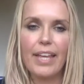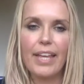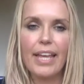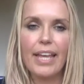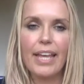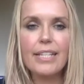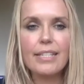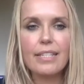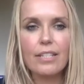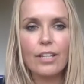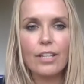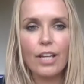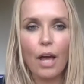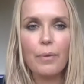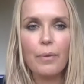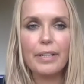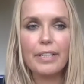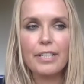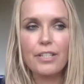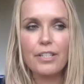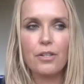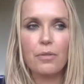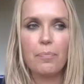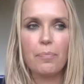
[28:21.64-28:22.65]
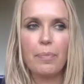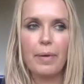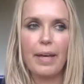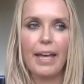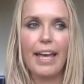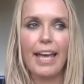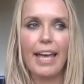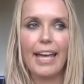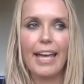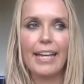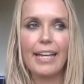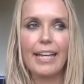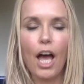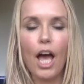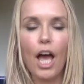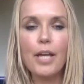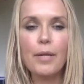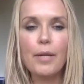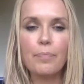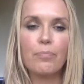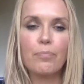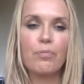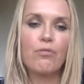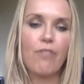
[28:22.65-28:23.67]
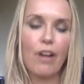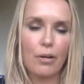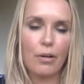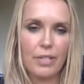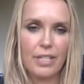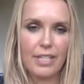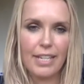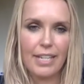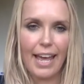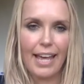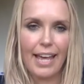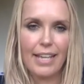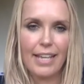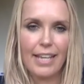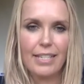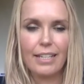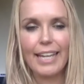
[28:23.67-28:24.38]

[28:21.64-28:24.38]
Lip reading: it's going to be a process.